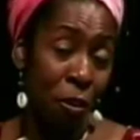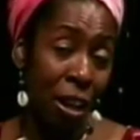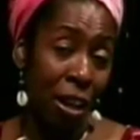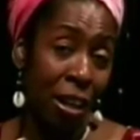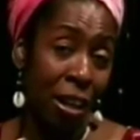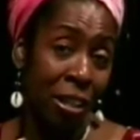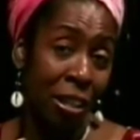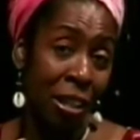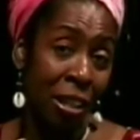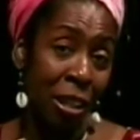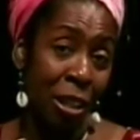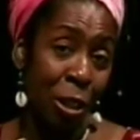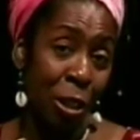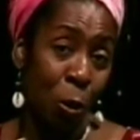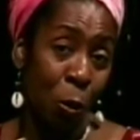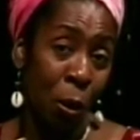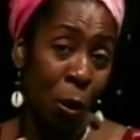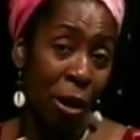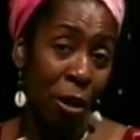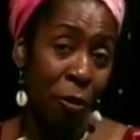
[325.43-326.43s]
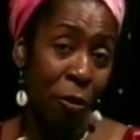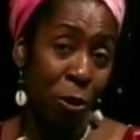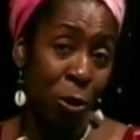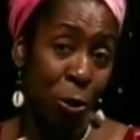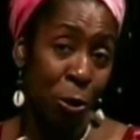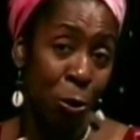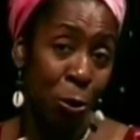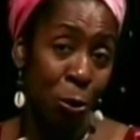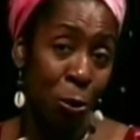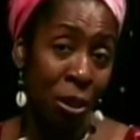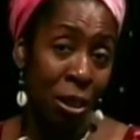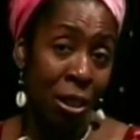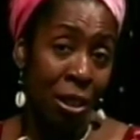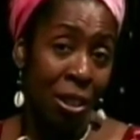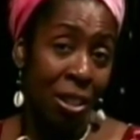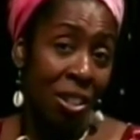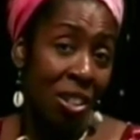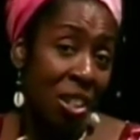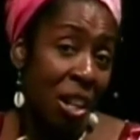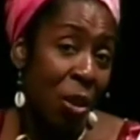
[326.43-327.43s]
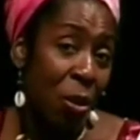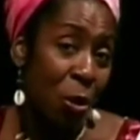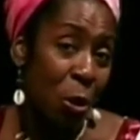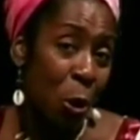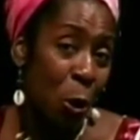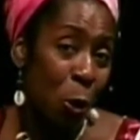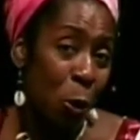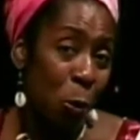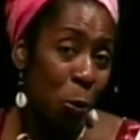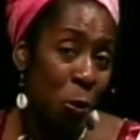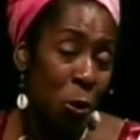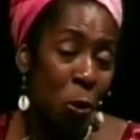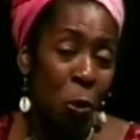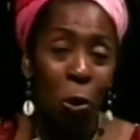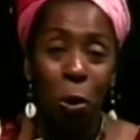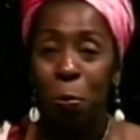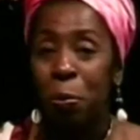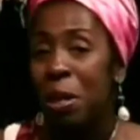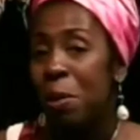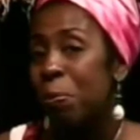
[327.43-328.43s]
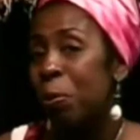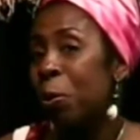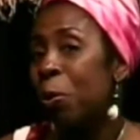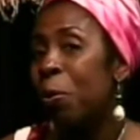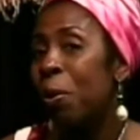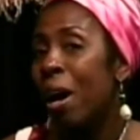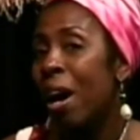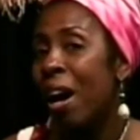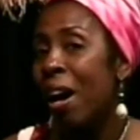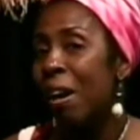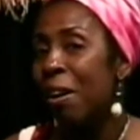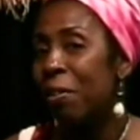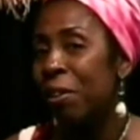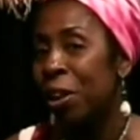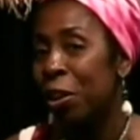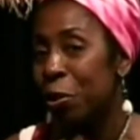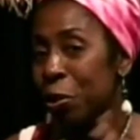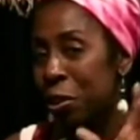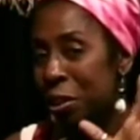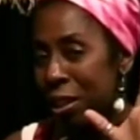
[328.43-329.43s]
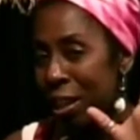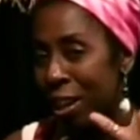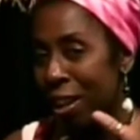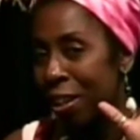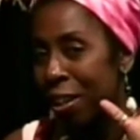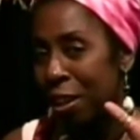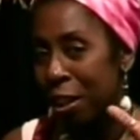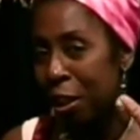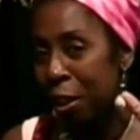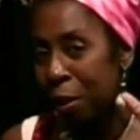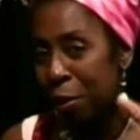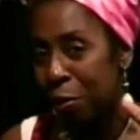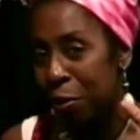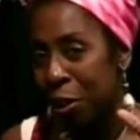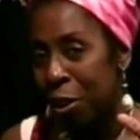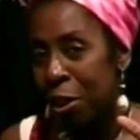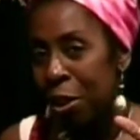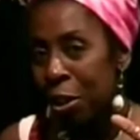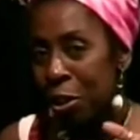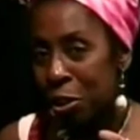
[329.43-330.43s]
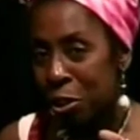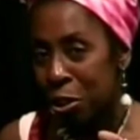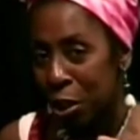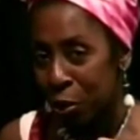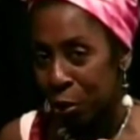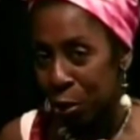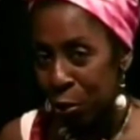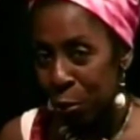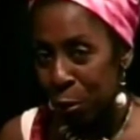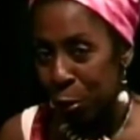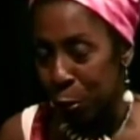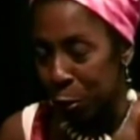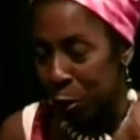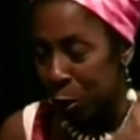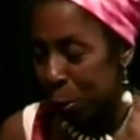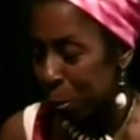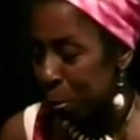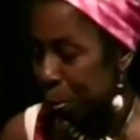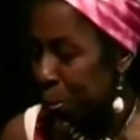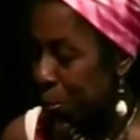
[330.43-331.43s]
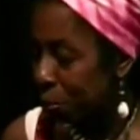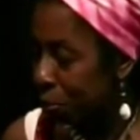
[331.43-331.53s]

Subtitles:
find in quite a few Southern homes or people who have an understanding of Southern roots.